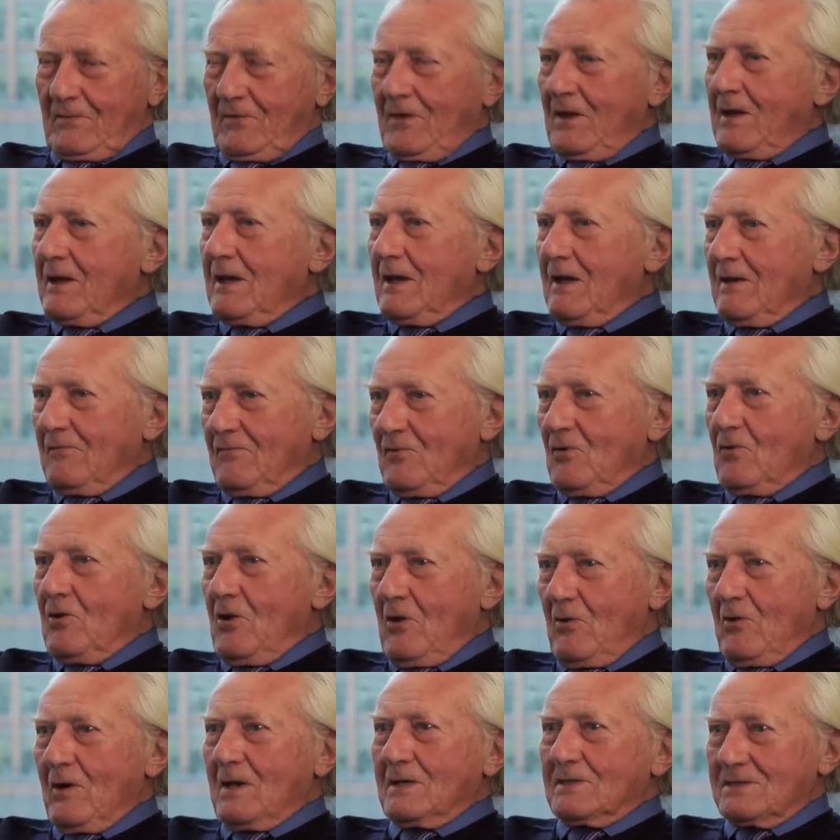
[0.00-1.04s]
They have
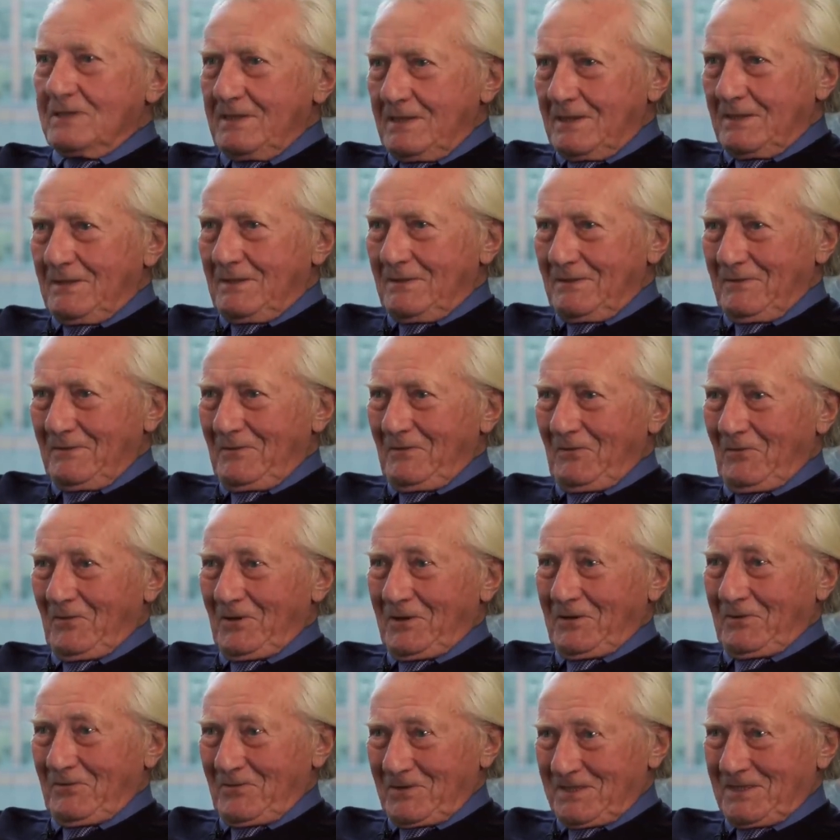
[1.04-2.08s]
no idea
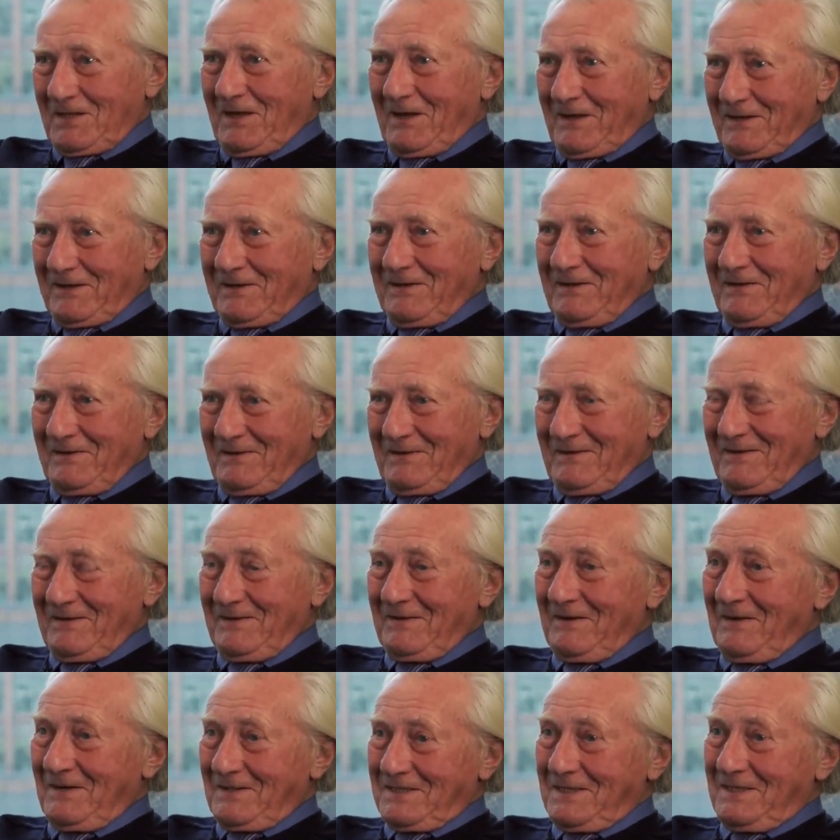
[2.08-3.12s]
what it was like
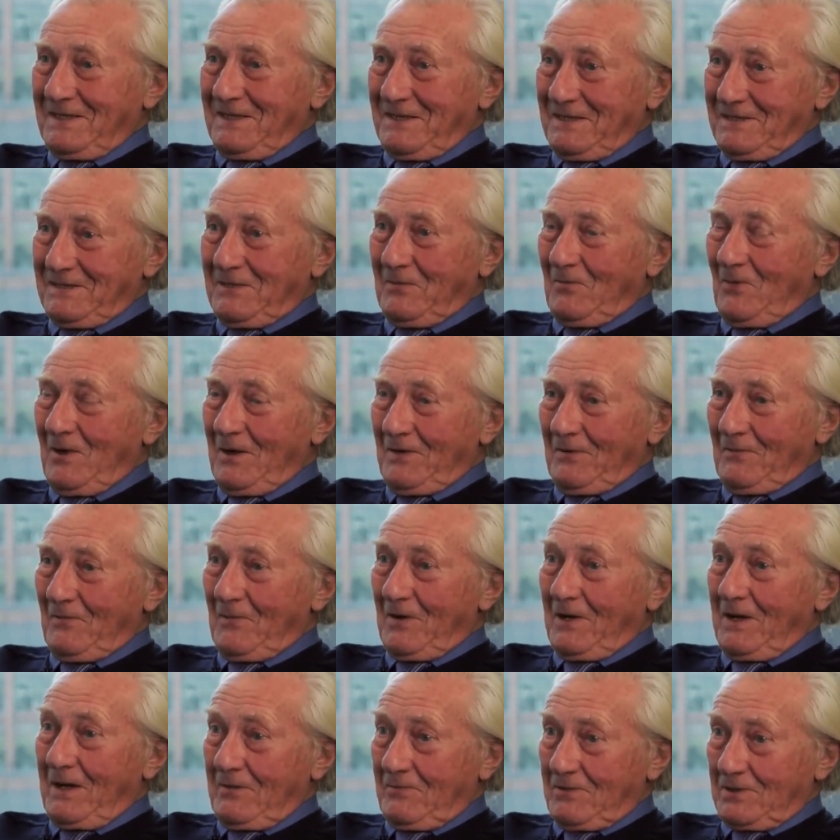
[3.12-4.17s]
in 1981
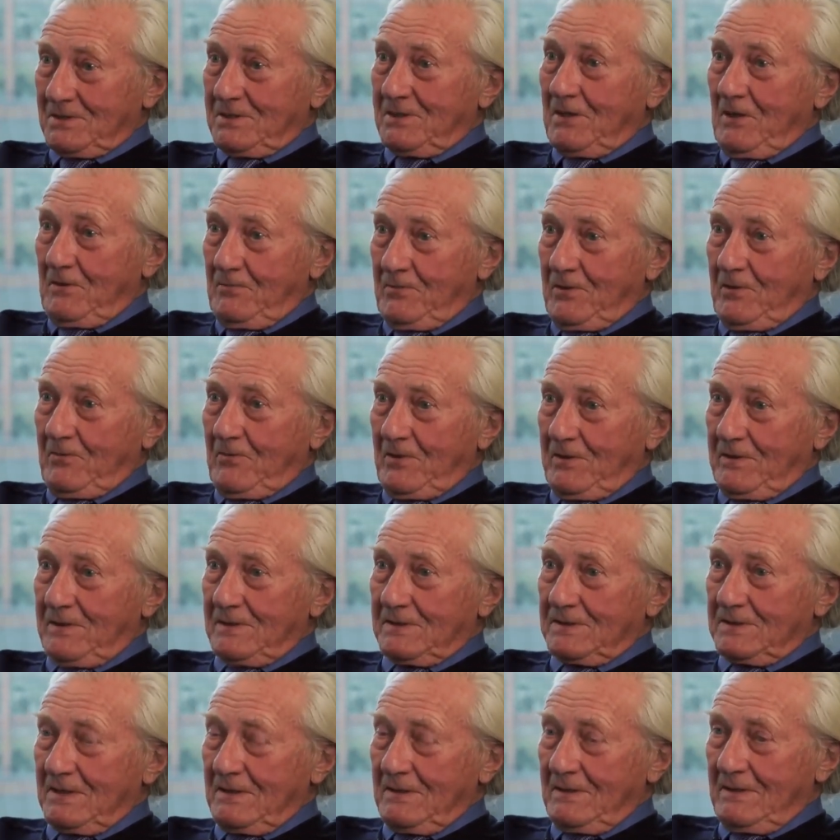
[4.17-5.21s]
when I was coping with
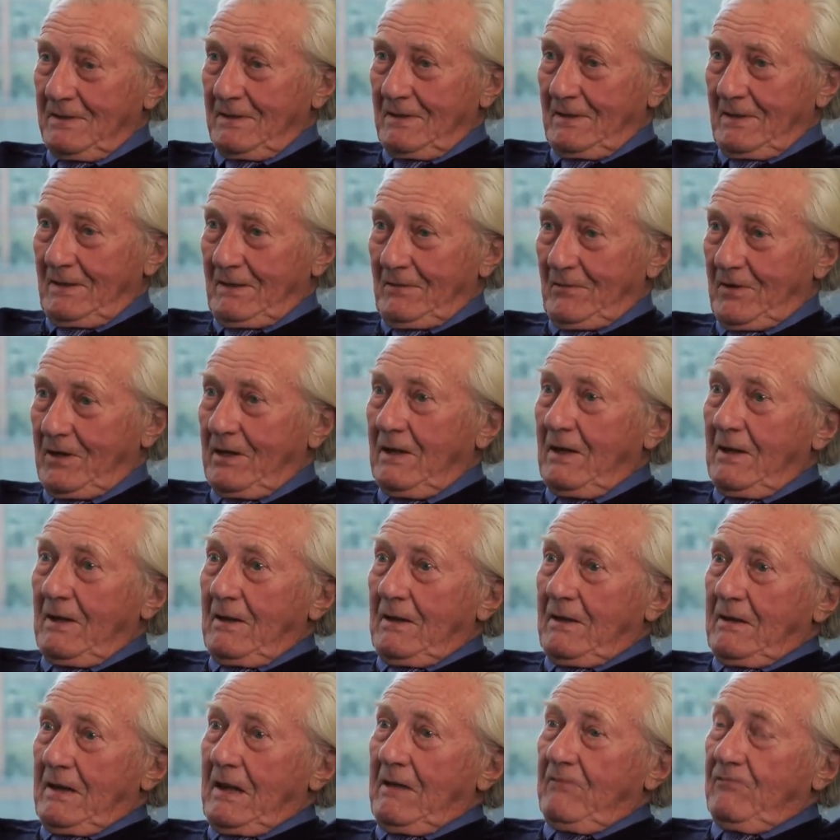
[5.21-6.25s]
this. I mean,
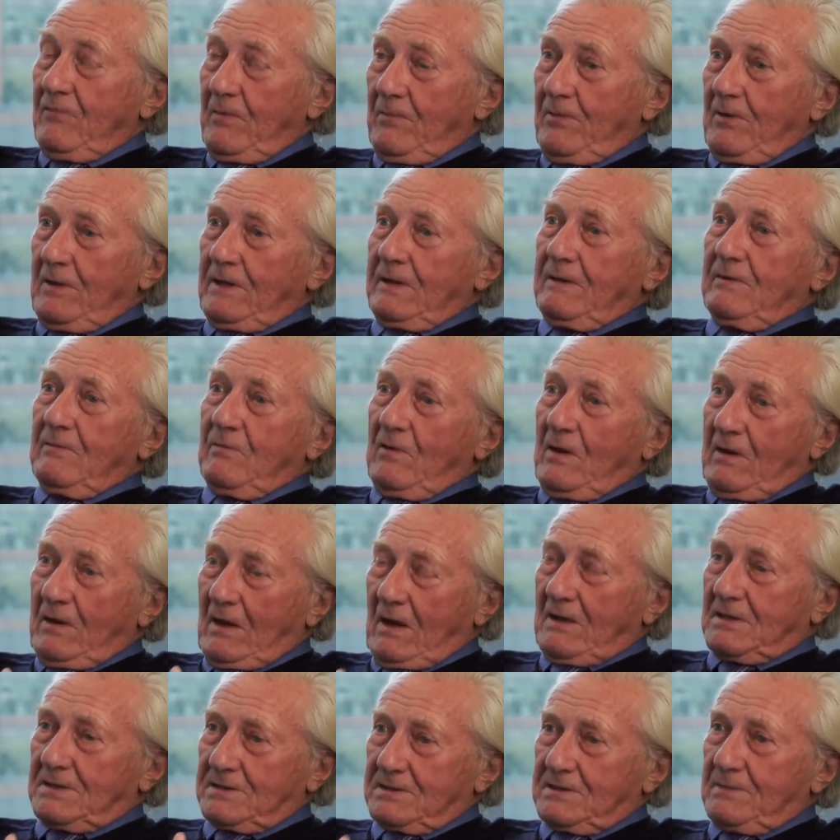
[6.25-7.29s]
everybody
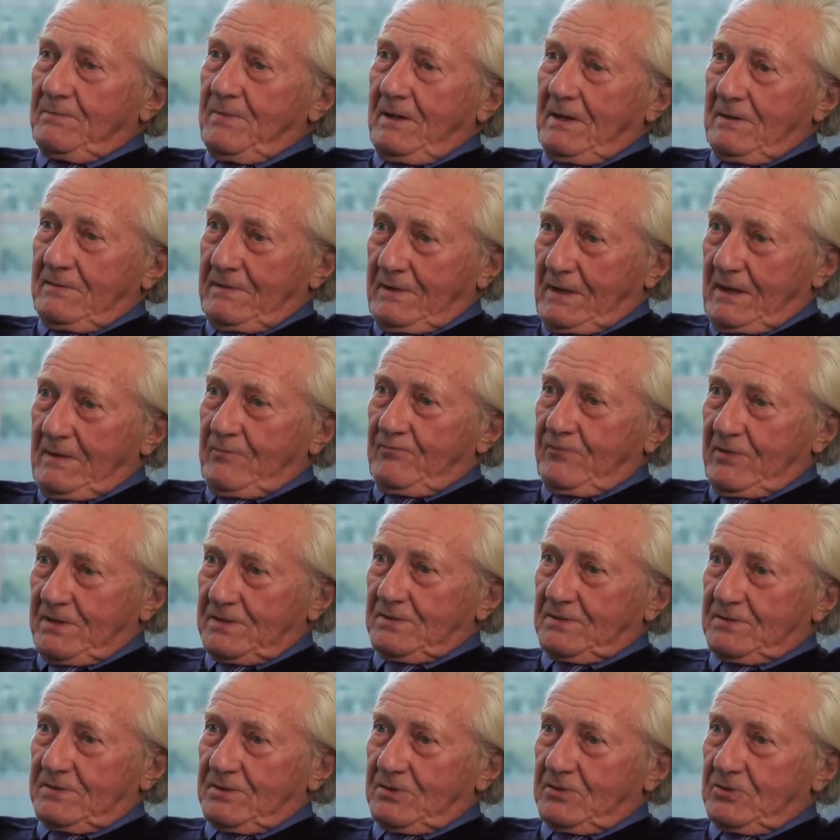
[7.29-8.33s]
asked about their
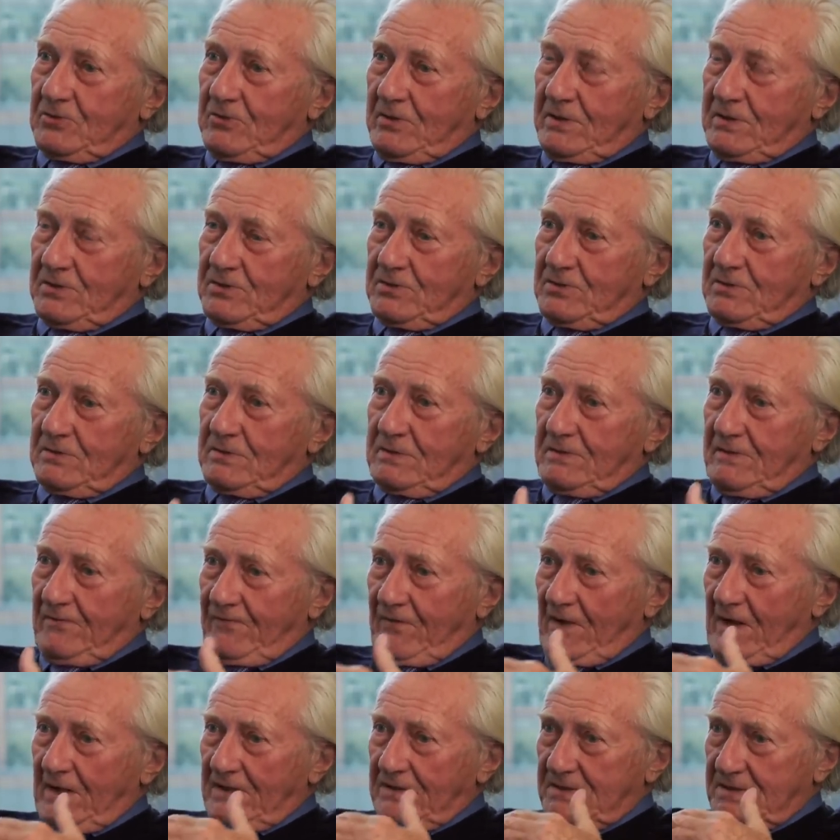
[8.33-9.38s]
present situation
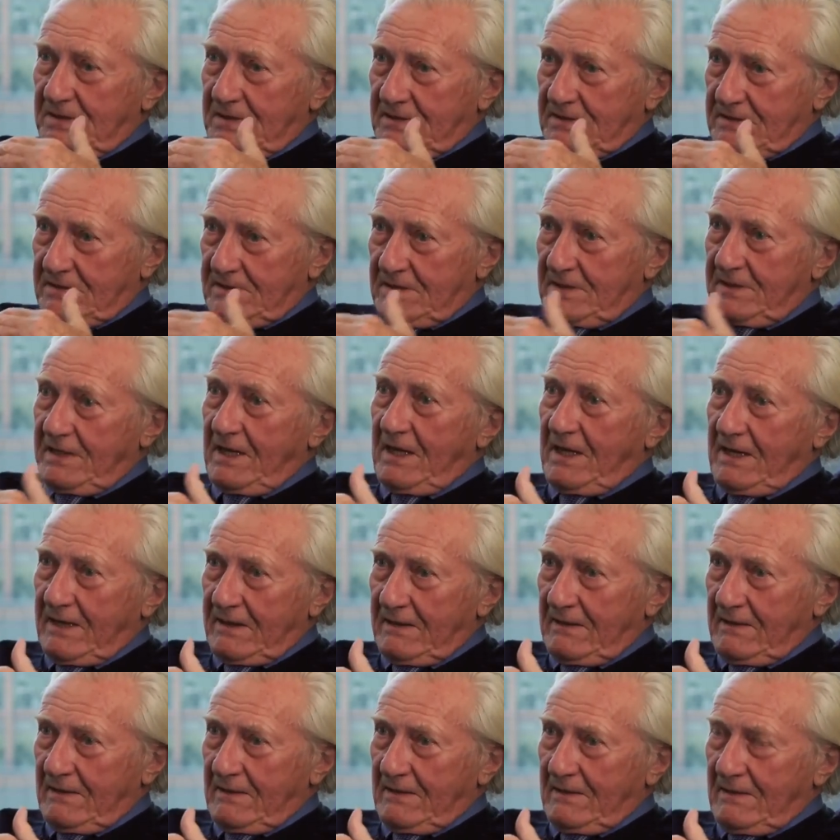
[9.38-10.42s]
defines it
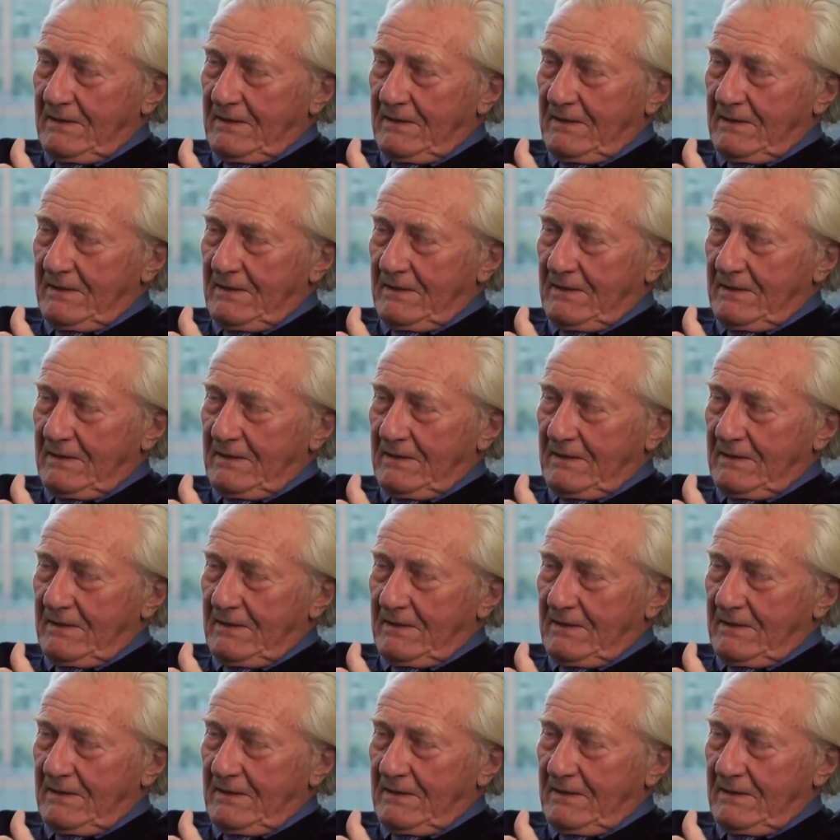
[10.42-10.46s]
today.